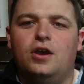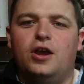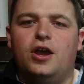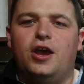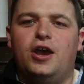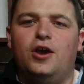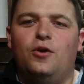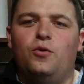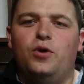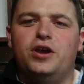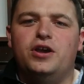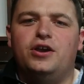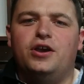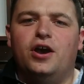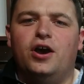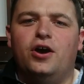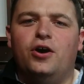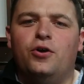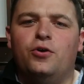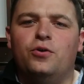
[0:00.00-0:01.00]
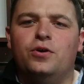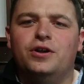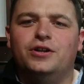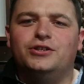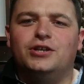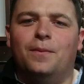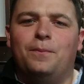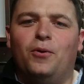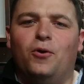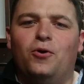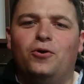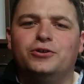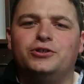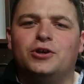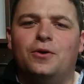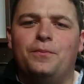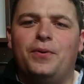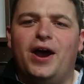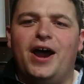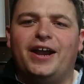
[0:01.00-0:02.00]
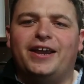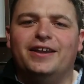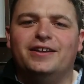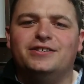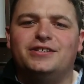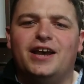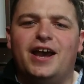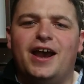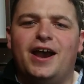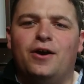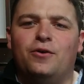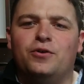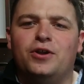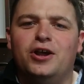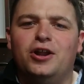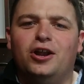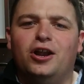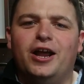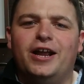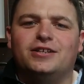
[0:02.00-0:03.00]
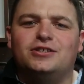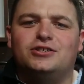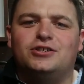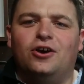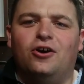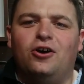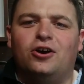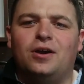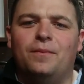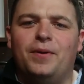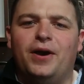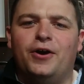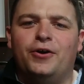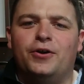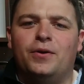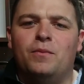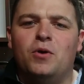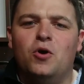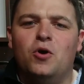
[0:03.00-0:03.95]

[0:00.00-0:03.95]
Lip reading: Here we go. The boys are back in town. Let's talk about them.